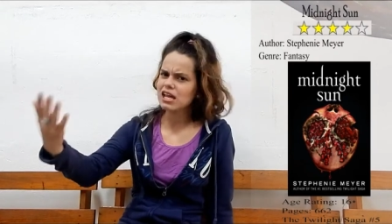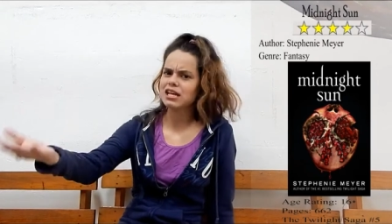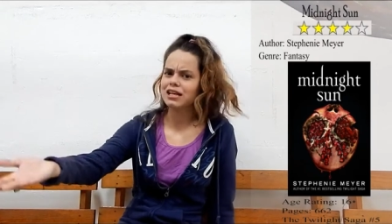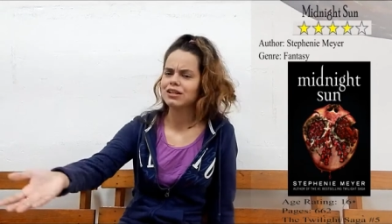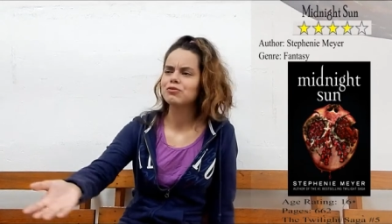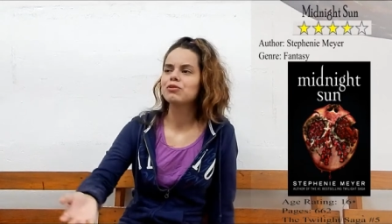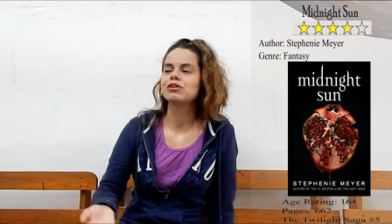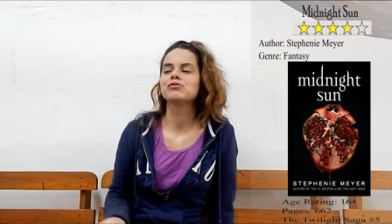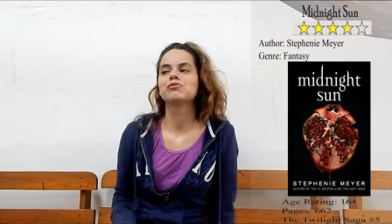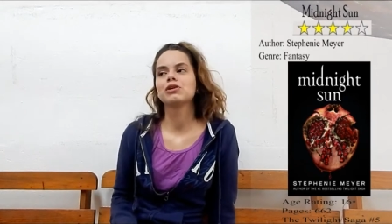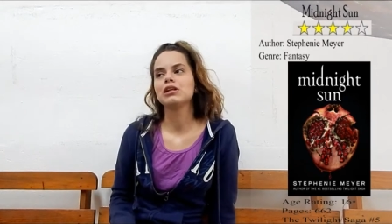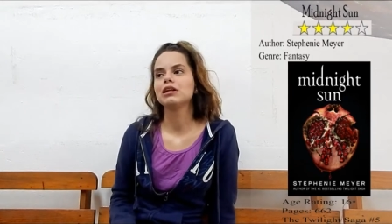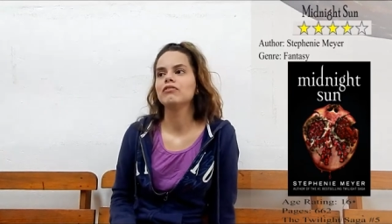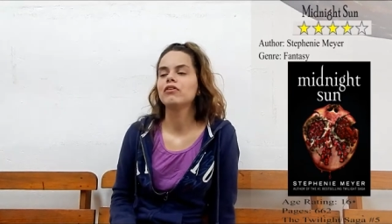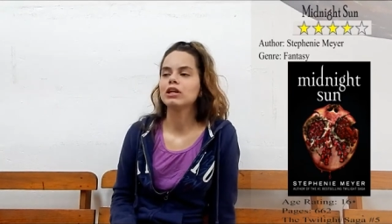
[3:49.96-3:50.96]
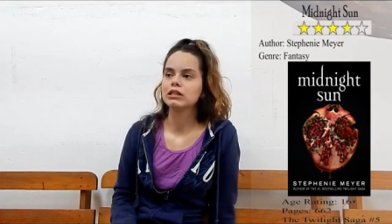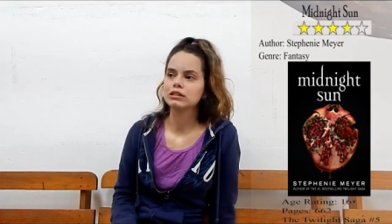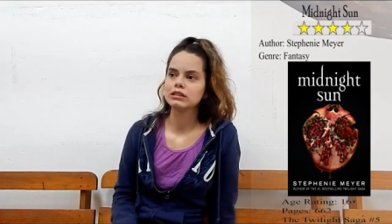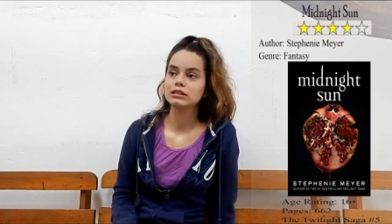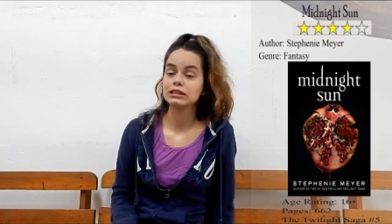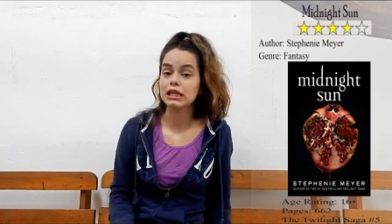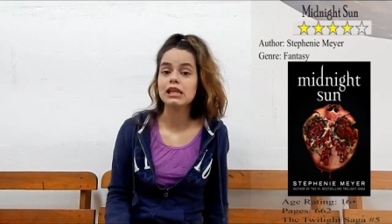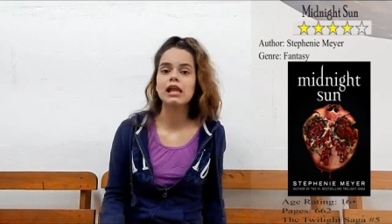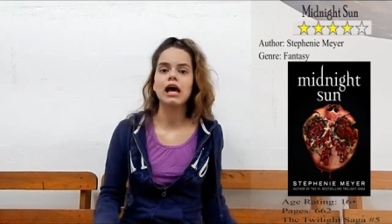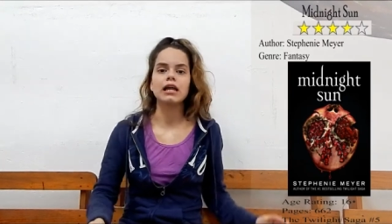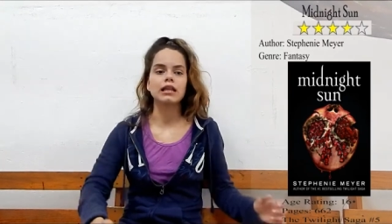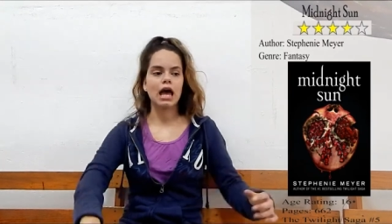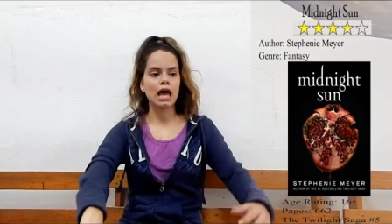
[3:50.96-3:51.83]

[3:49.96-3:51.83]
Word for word: it was really funny to see that.